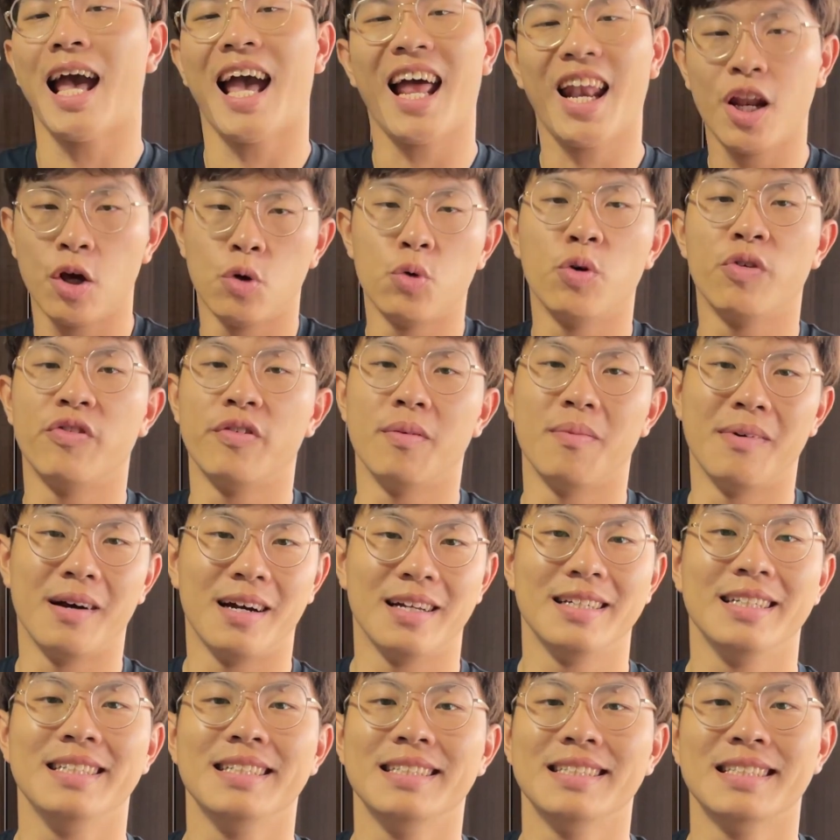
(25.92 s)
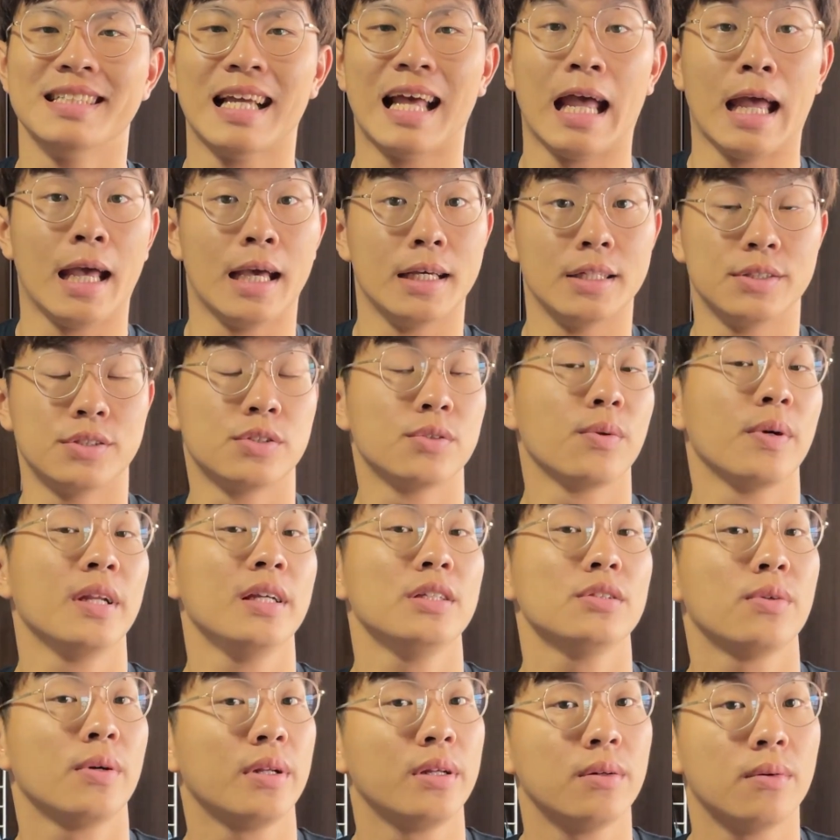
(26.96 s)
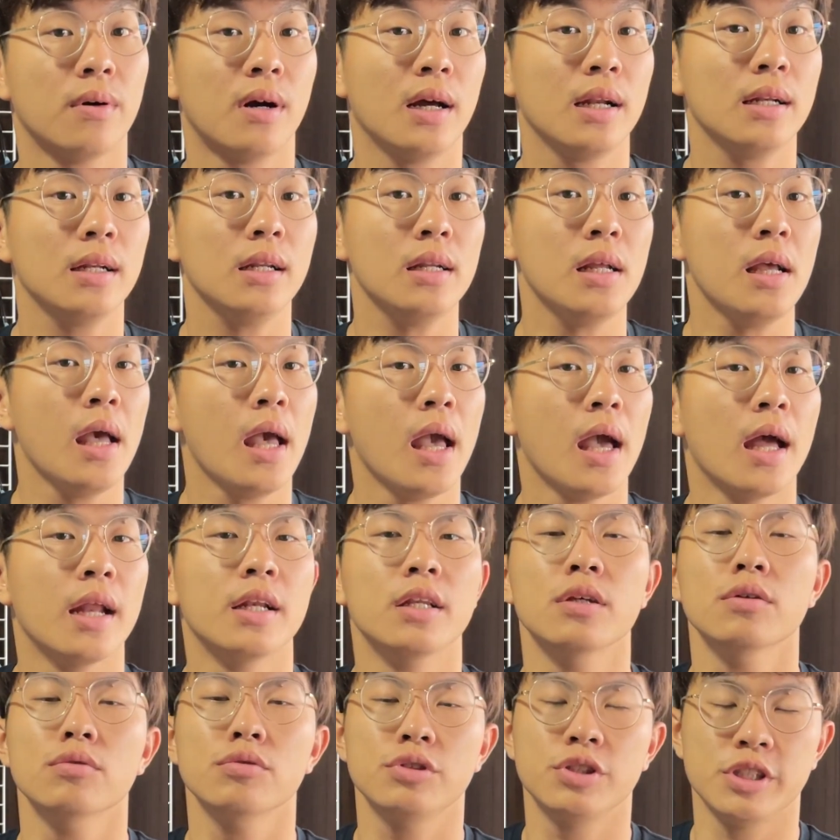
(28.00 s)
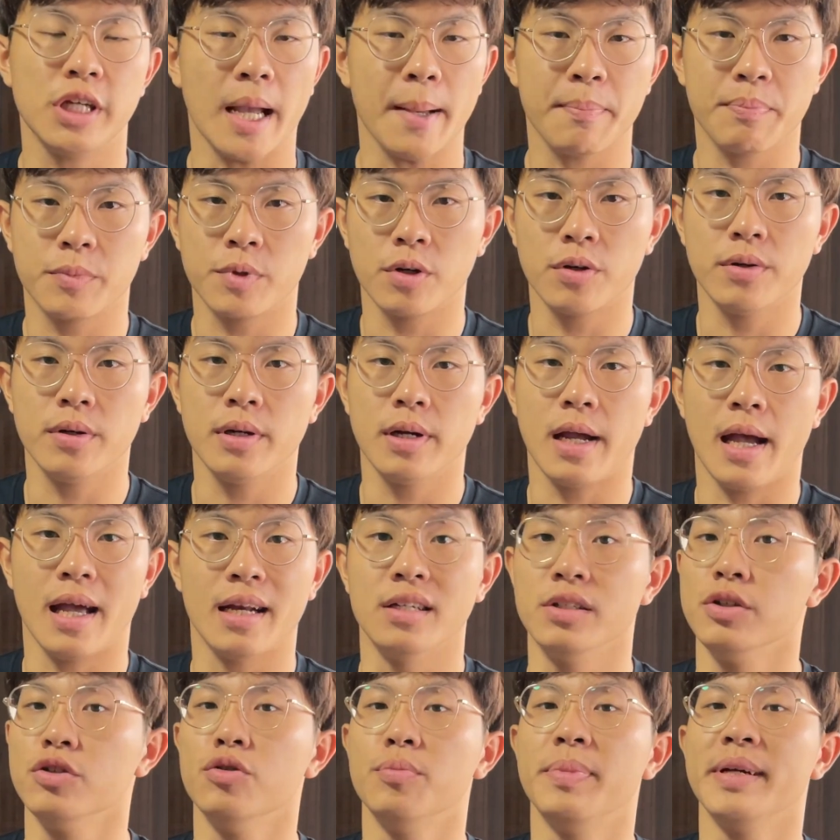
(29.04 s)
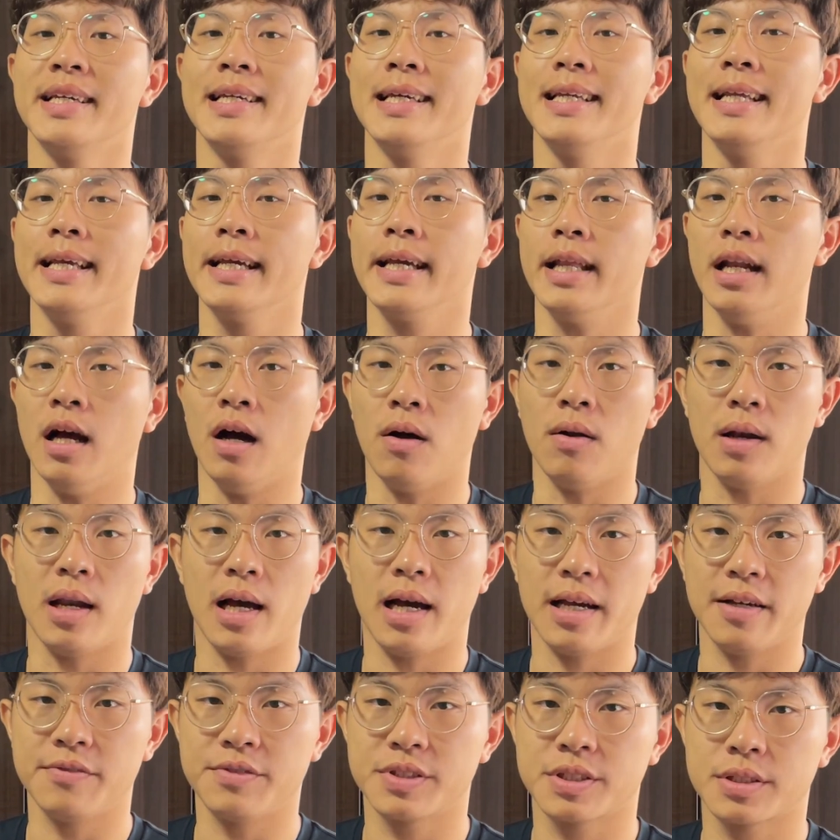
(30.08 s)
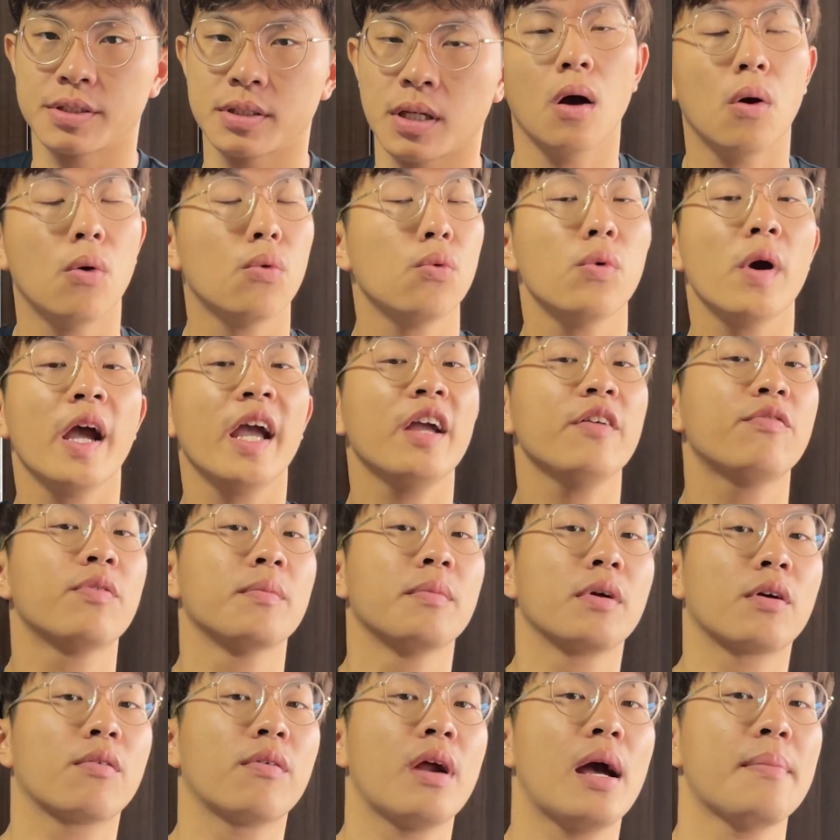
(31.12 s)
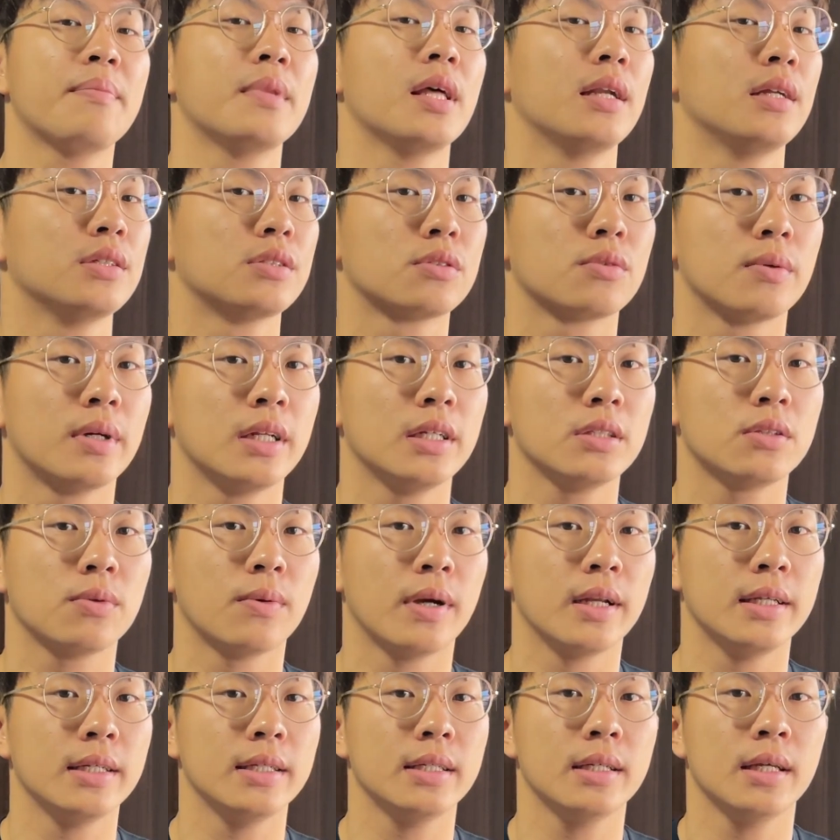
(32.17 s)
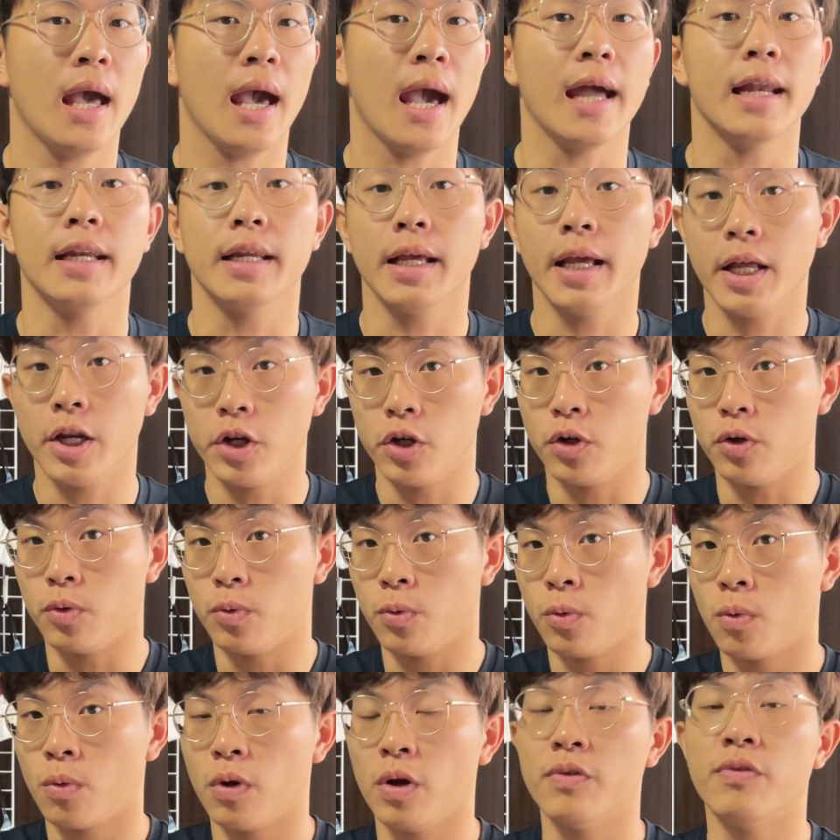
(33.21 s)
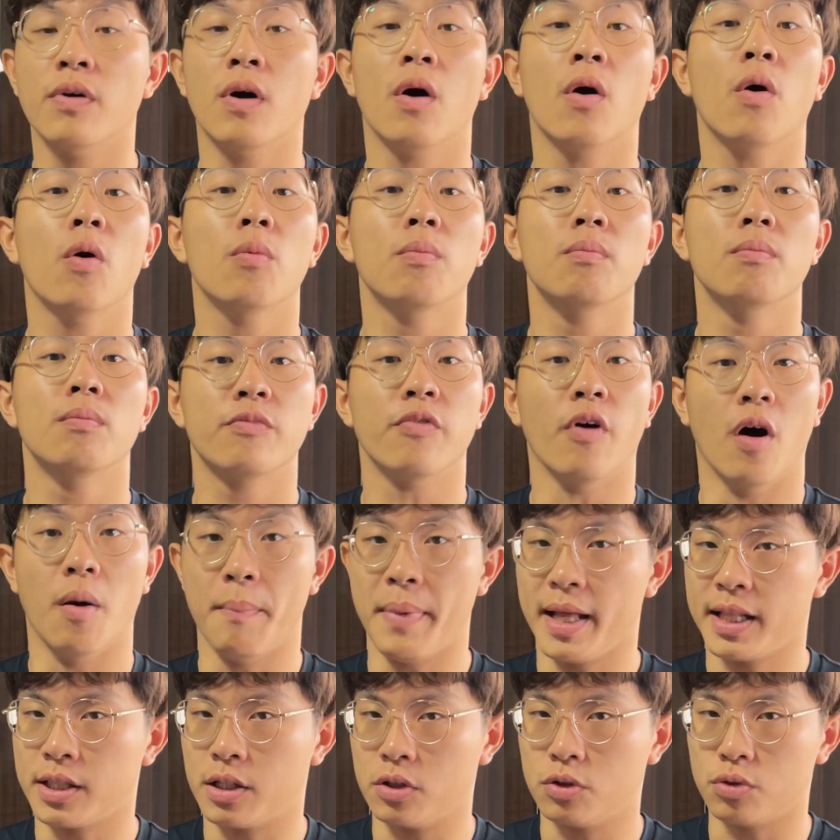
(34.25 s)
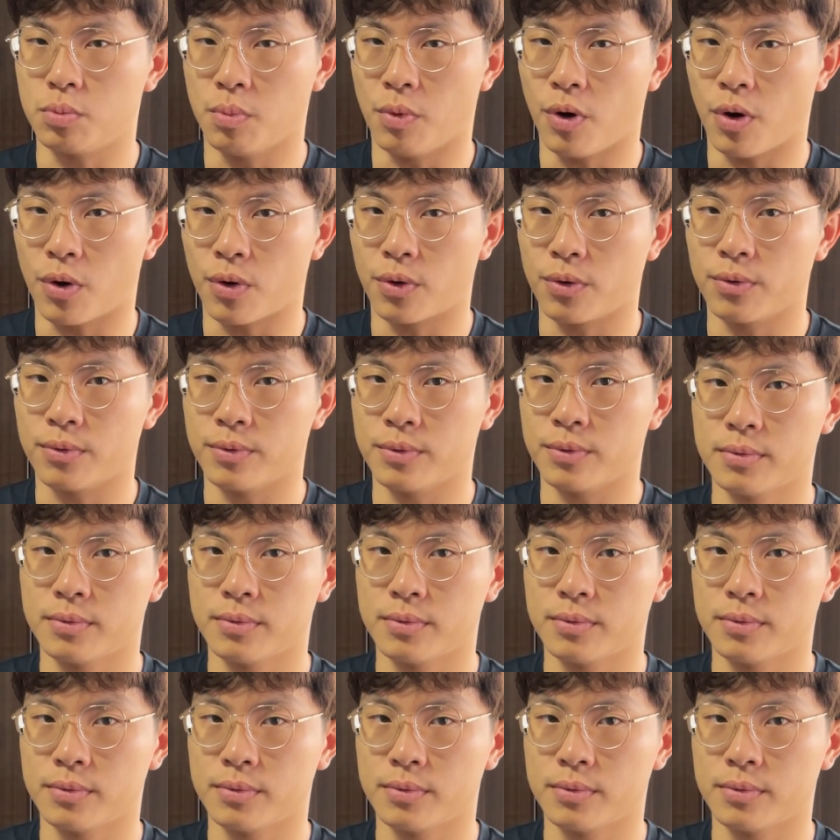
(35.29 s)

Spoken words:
Hello everybody, it's 2021, a new chapter and a new beginning in our lives, away from the crap that is 2020 and in with a hope for a better tomorrow.